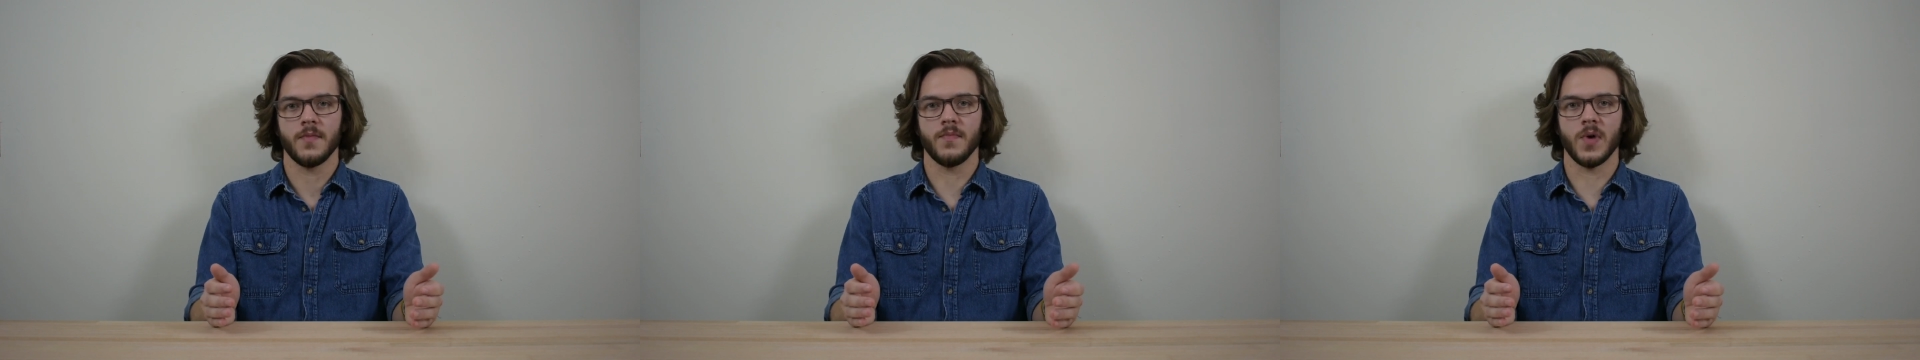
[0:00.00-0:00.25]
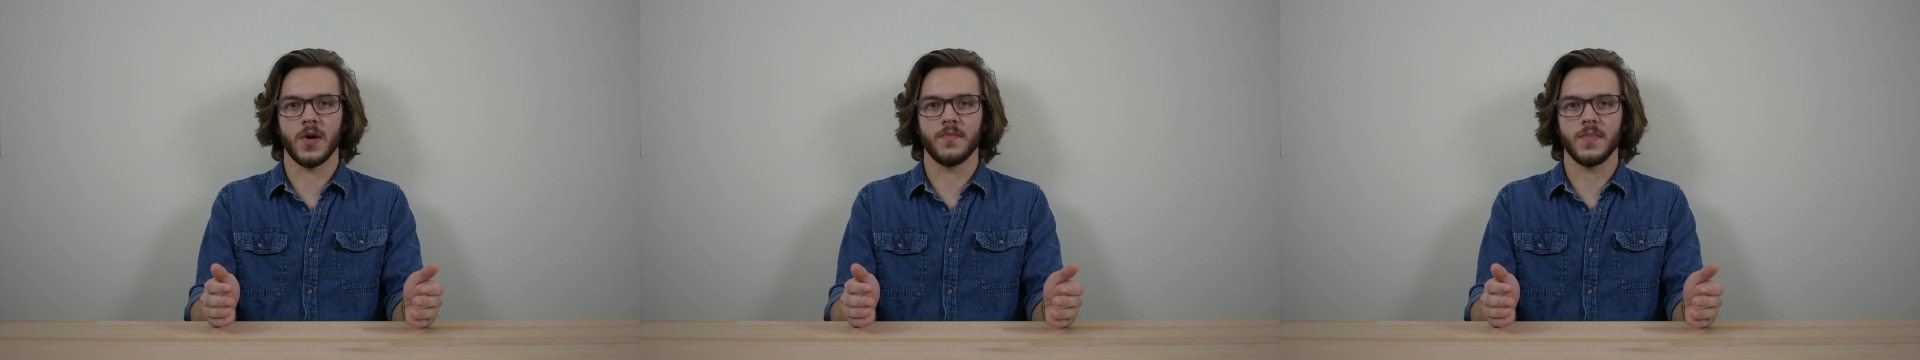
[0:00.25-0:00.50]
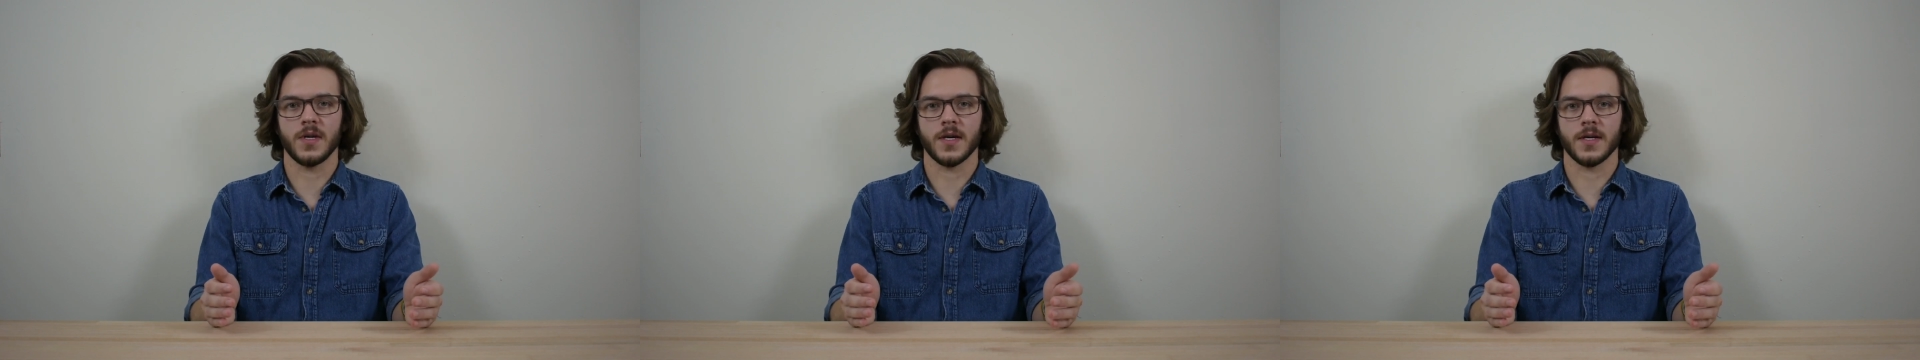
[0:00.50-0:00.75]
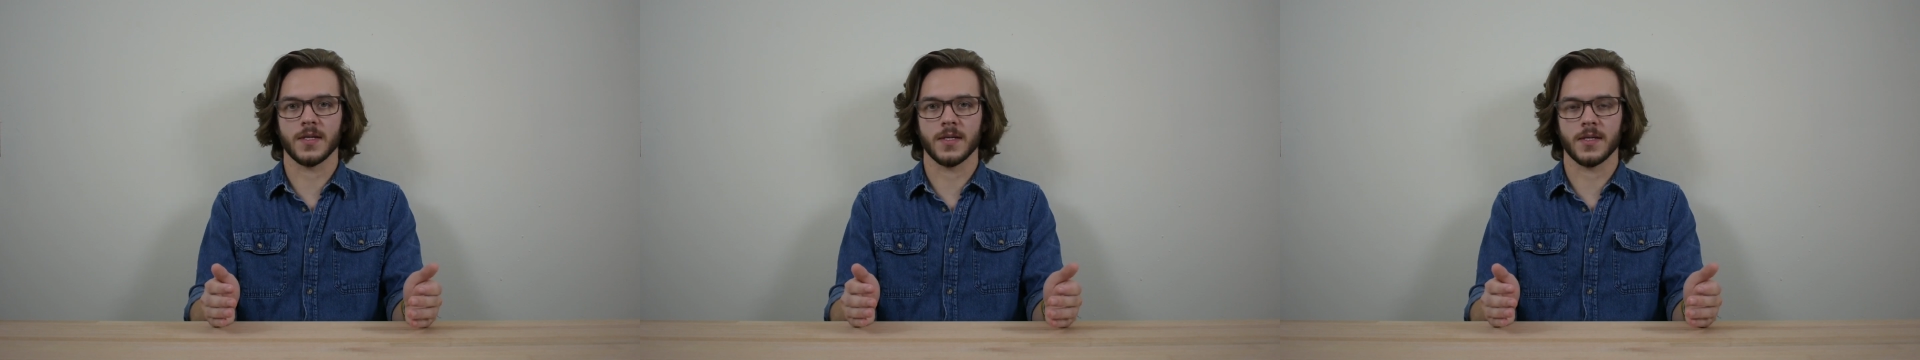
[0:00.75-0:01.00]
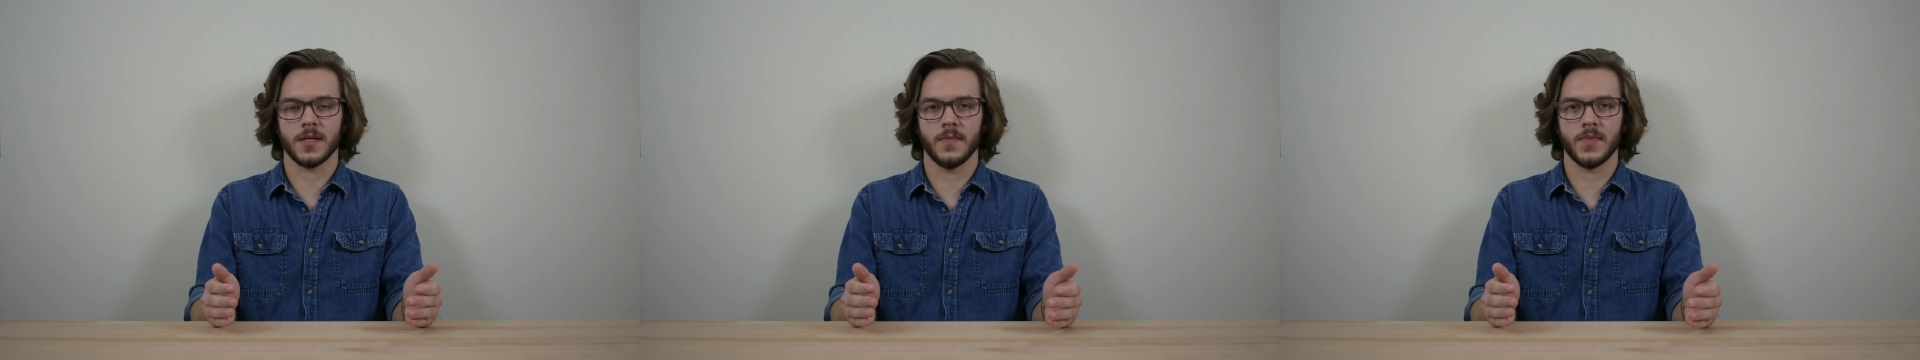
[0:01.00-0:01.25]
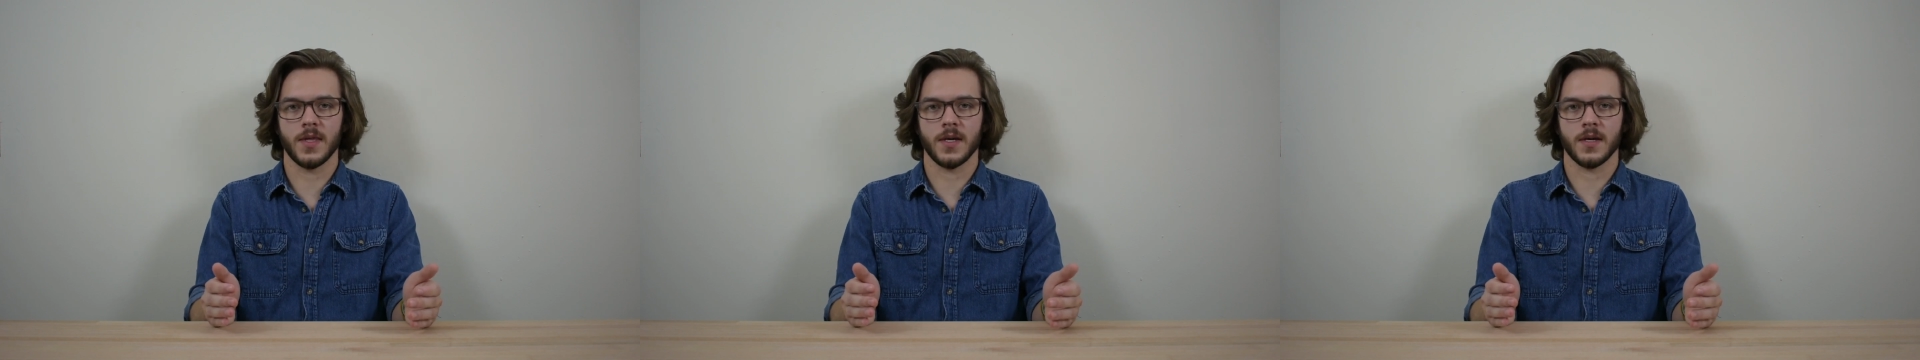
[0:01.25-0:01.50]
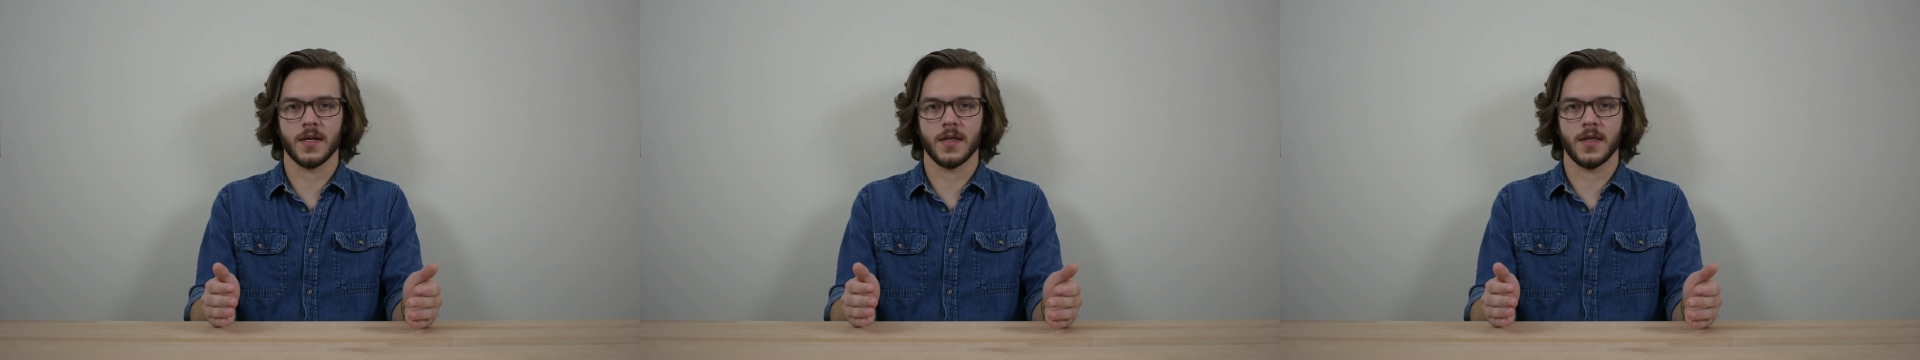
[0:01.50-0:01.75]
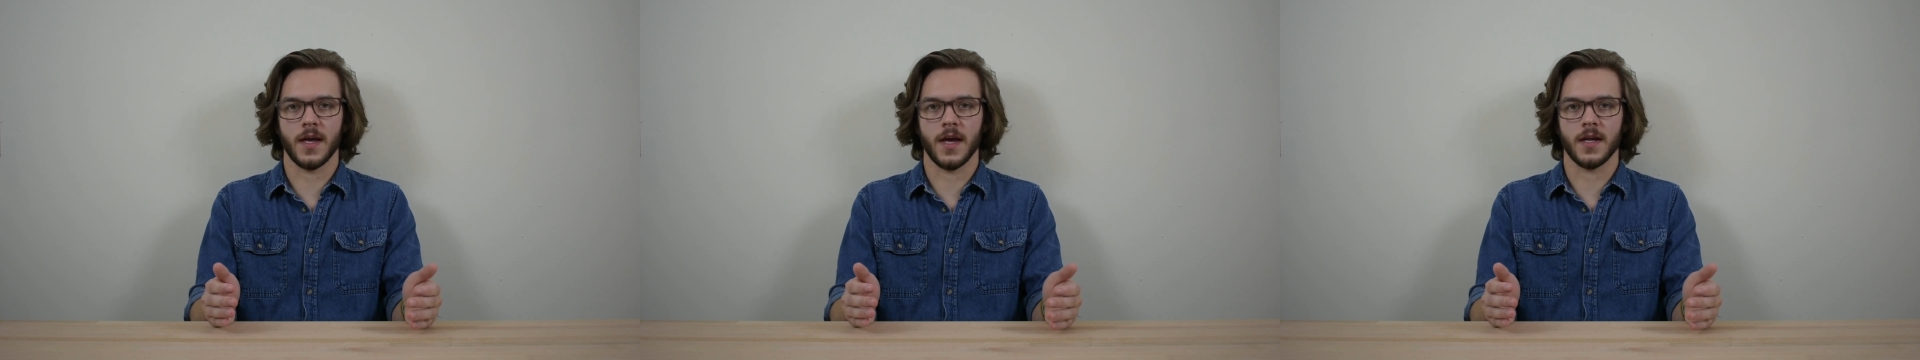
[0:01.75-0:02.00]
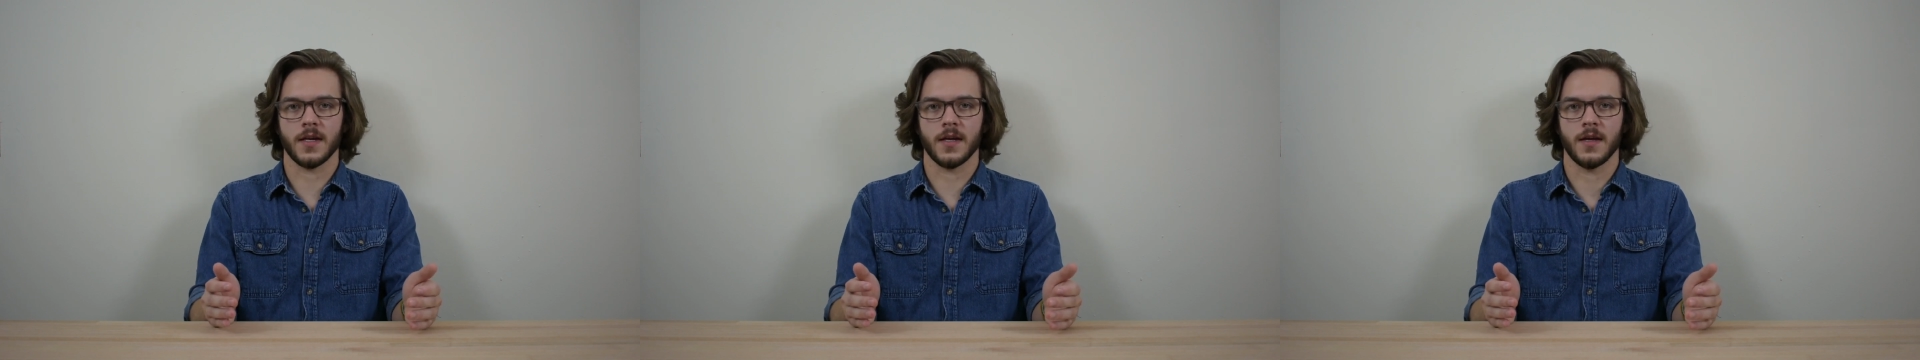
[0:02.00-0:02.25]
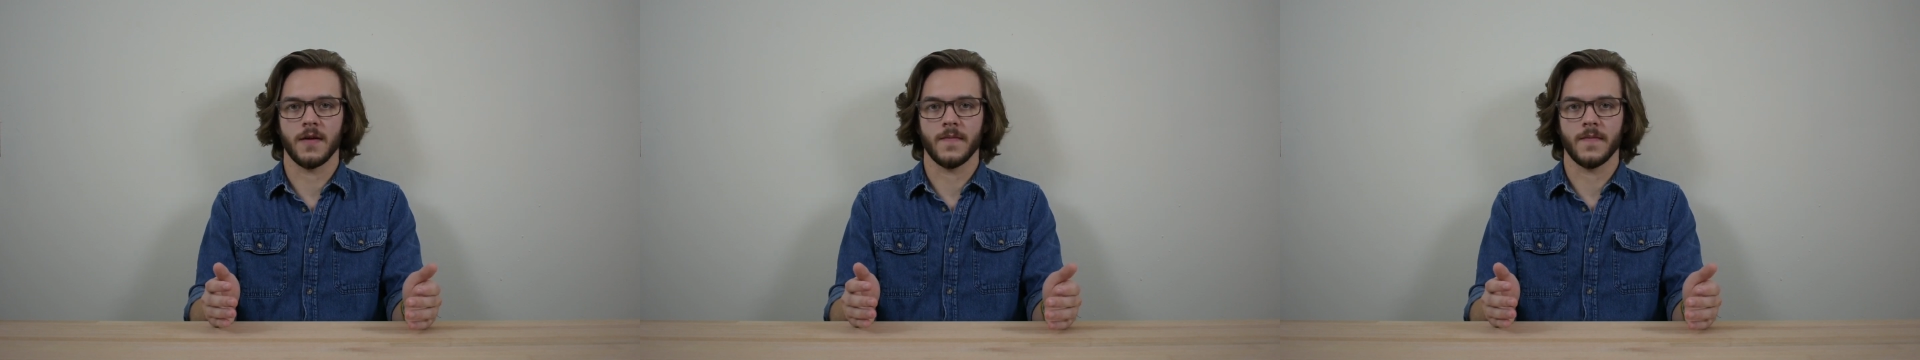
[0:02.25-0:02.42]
but because it's something that